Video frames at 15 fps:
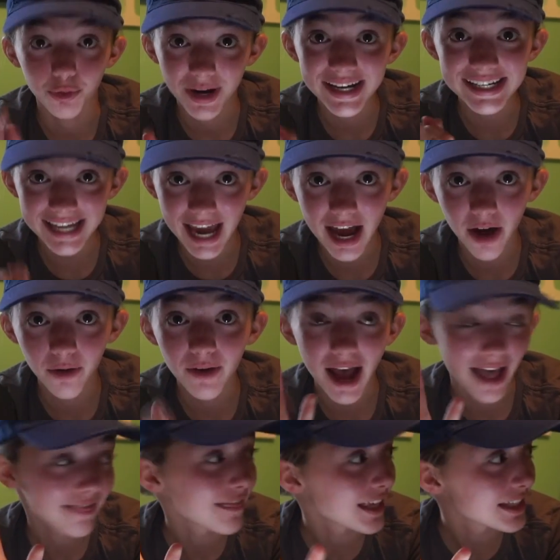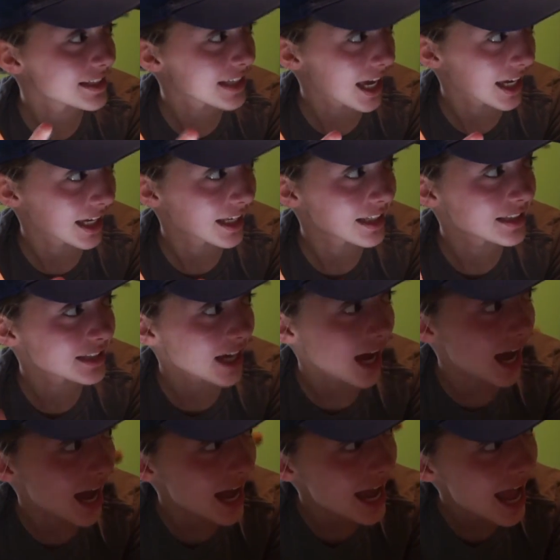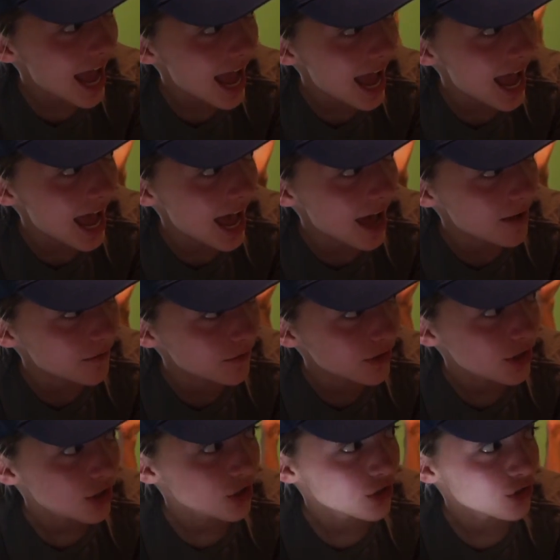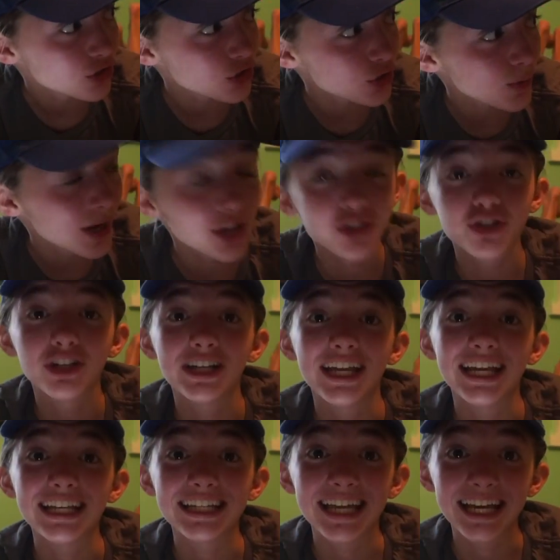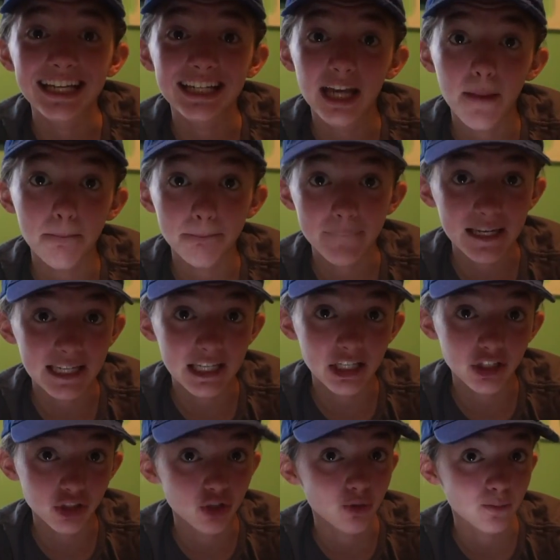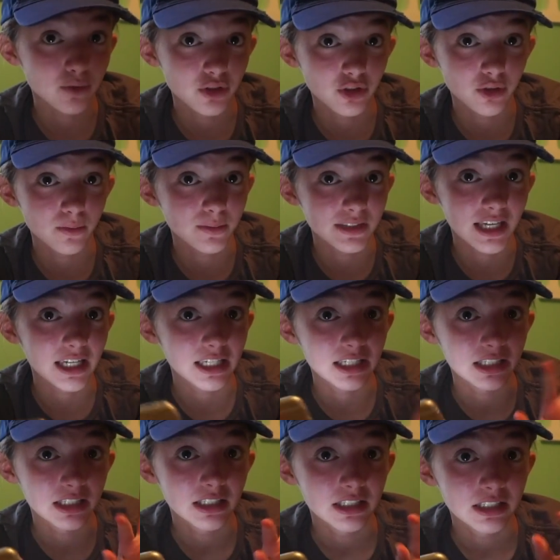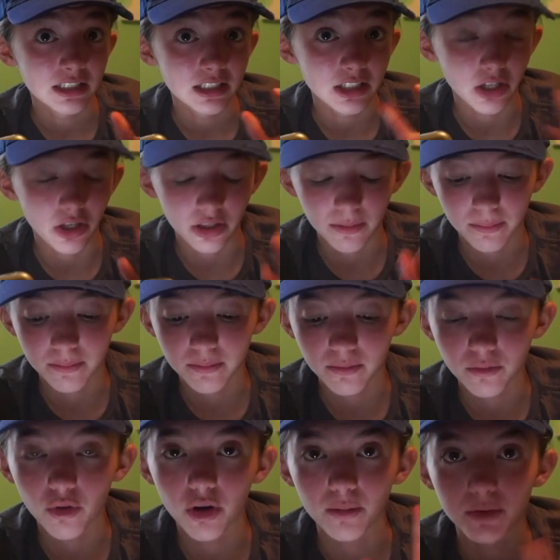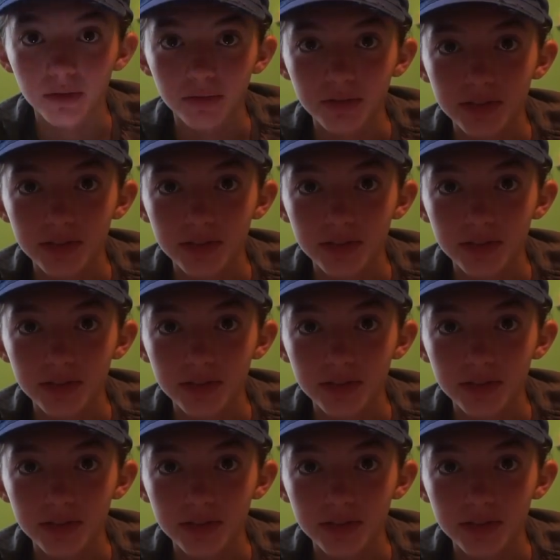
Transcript: Right now, at this second, I have 288 mini tsumtsums, like, you know, the normal